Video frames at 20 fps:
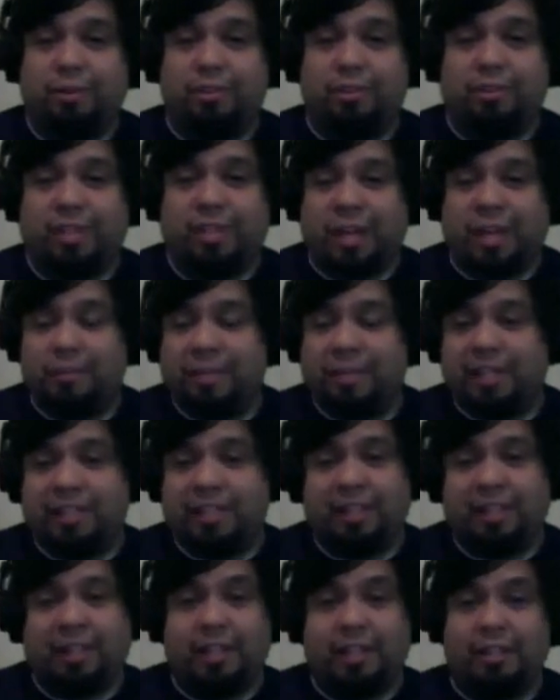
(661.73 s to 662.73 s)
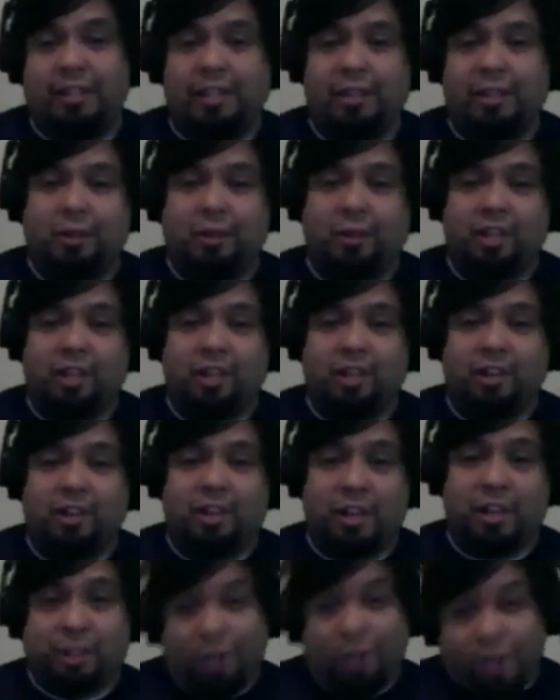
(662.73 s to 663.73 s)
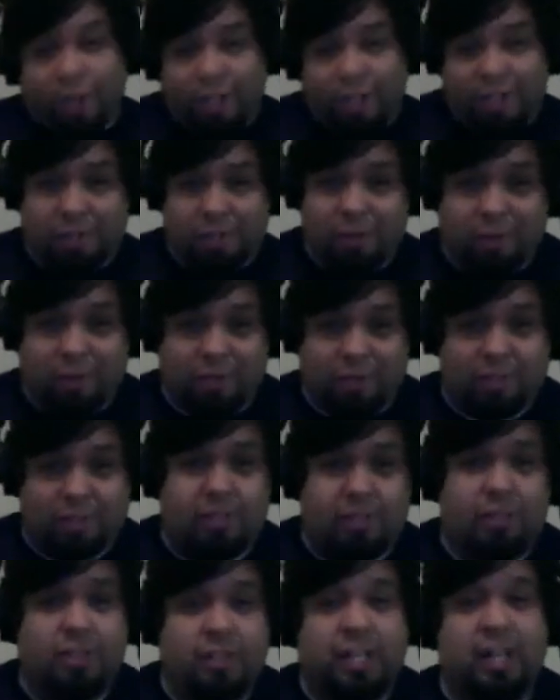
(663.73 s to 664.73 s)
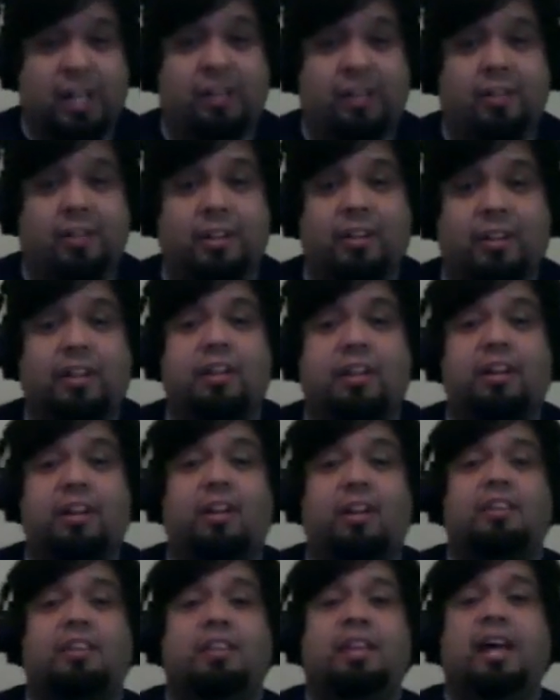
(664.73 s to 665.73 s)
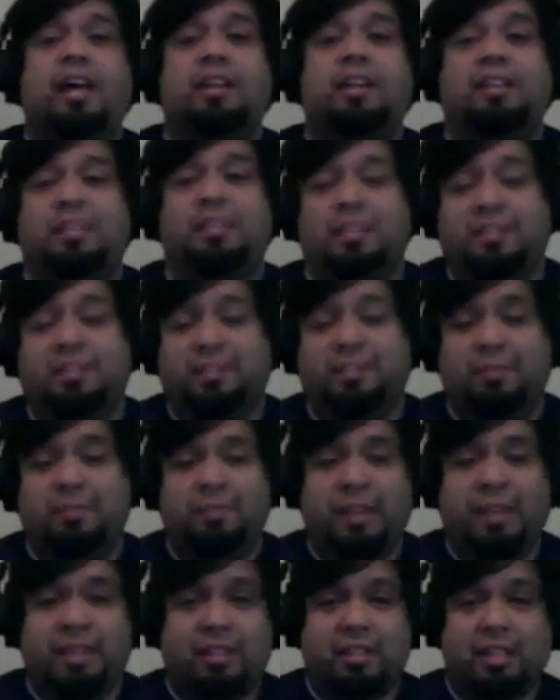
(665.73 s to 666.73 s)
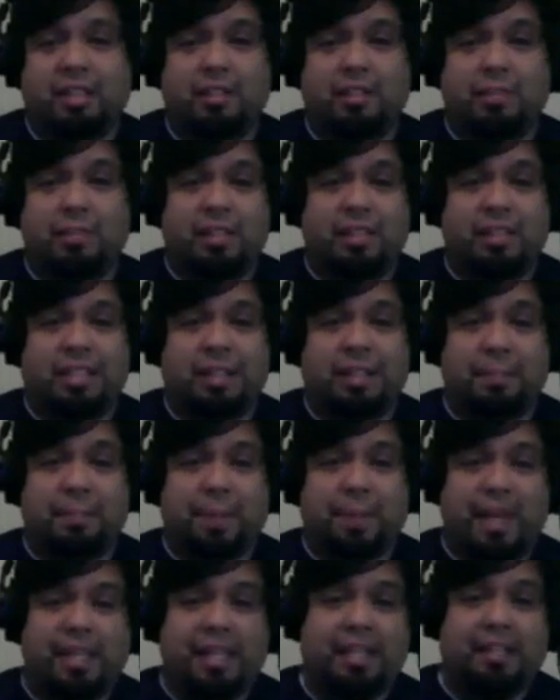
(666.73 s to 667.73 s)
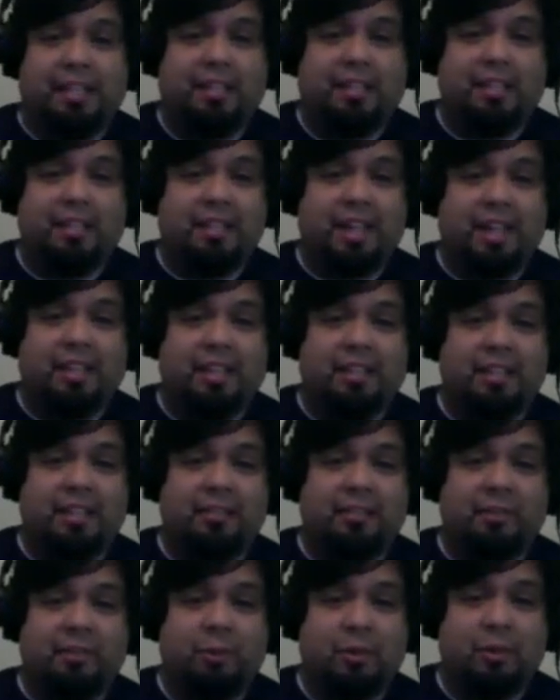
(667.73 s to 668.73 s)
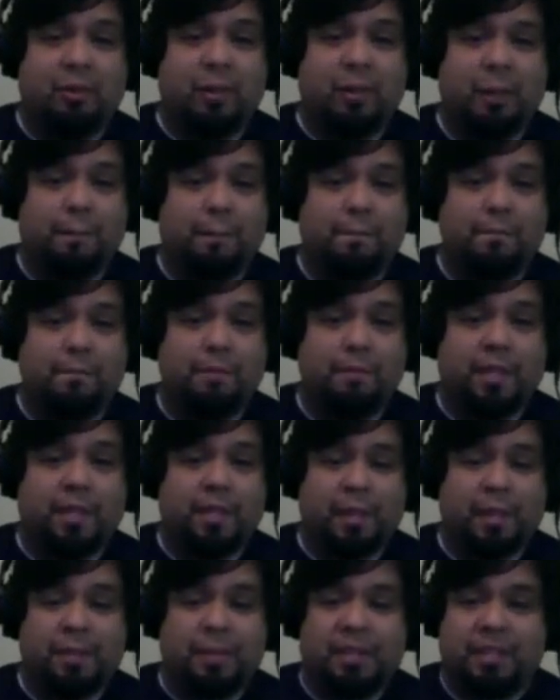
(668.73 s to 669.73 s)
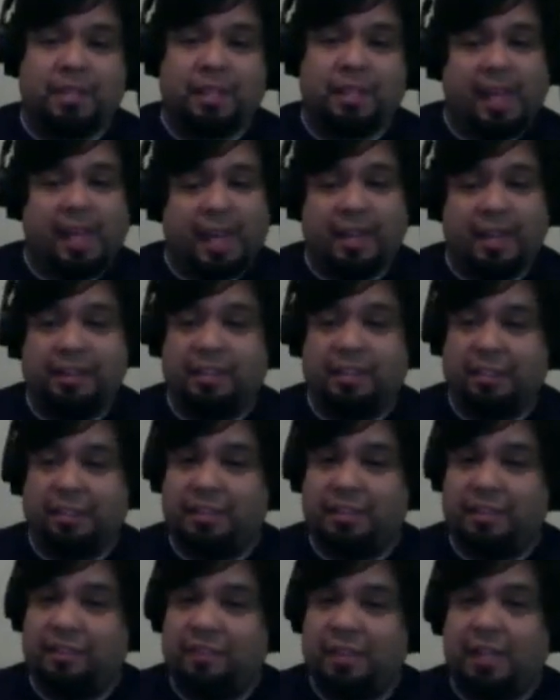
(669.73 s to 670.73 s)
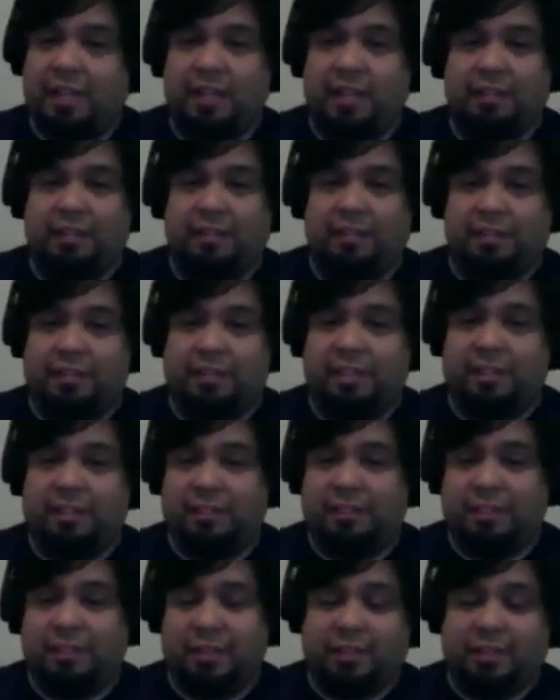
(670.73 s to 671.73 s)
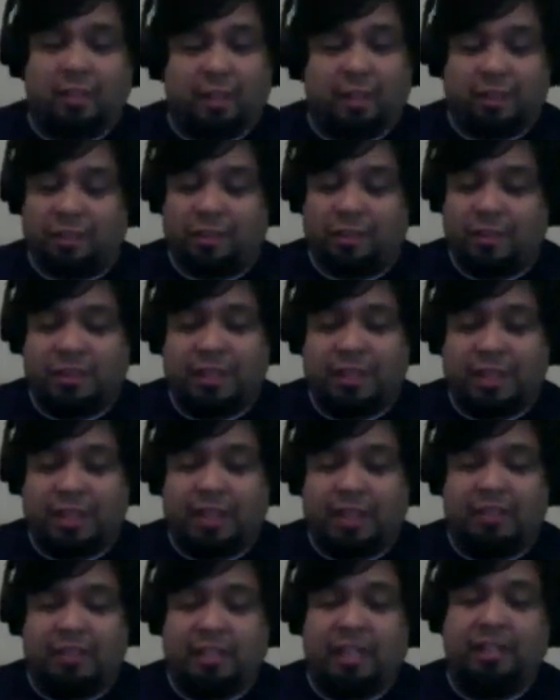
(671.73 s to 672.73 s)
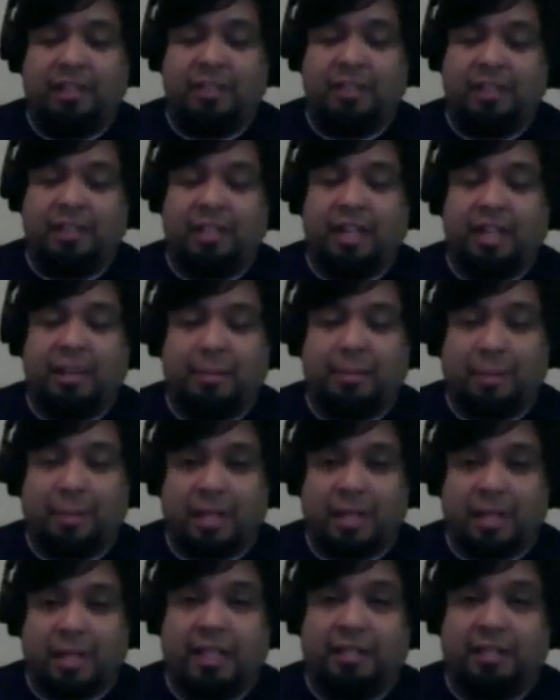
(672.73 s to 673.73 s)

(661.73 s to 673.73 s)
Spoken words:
I'm like, a lawyer in New York, no doubt. That's basically pennies he's asking for. I mean, yeah, $50,000 or $50,000 is a lot of money.